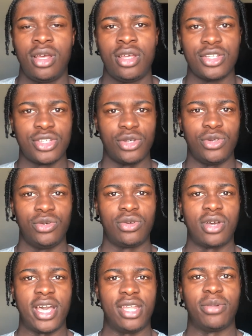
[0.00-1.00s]
So
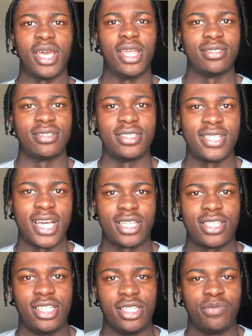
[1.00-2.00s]
I ended up getting into a
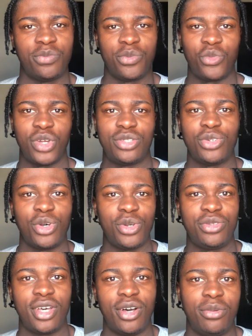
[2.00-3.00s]
taxi, went to a
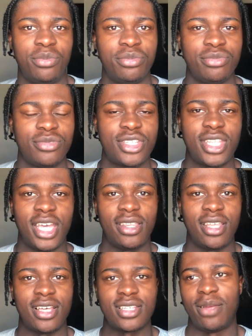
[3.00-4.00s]
hotel, stayed
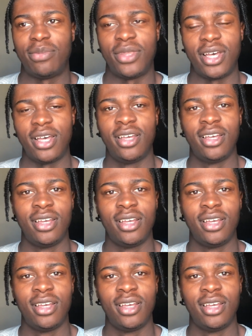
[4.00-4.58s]
there, slept there.